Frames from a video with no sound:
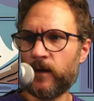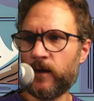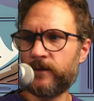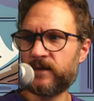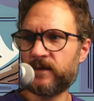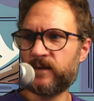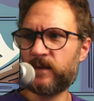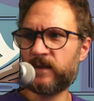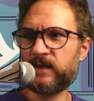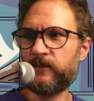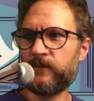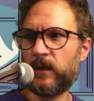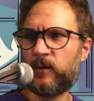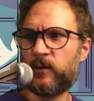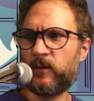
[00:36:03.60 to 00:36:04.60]
there's
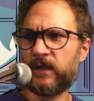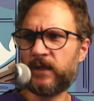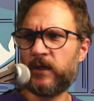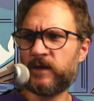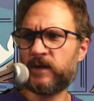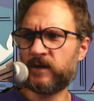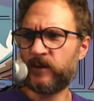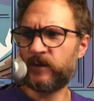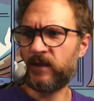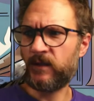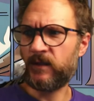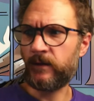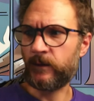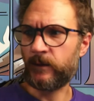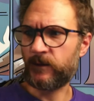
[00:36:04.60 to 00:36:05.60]
specific coordinations being
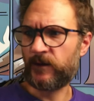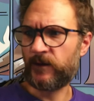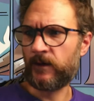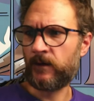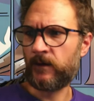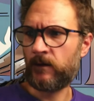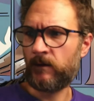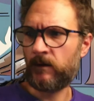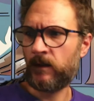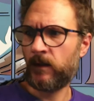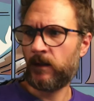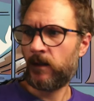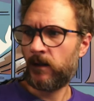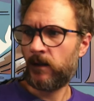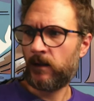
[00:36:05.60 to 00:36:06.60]
used.
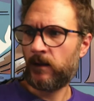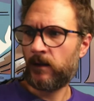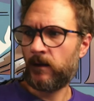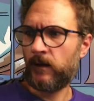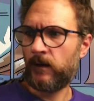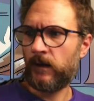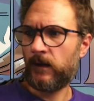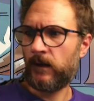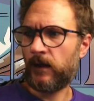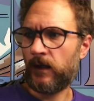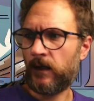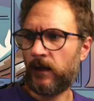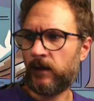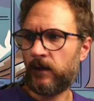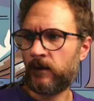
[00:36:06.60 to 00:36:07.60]

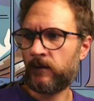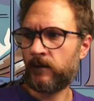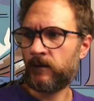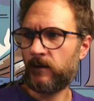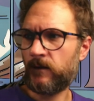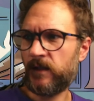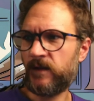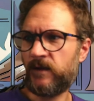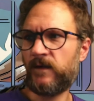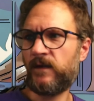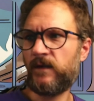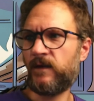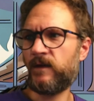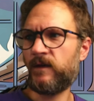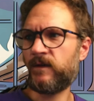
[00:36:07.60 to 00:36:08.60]
Uh, so let's
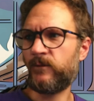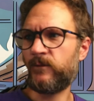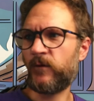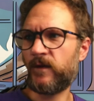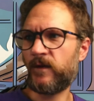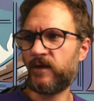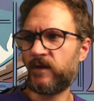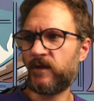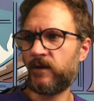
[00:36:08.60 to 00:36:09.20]
let's hear some more of this.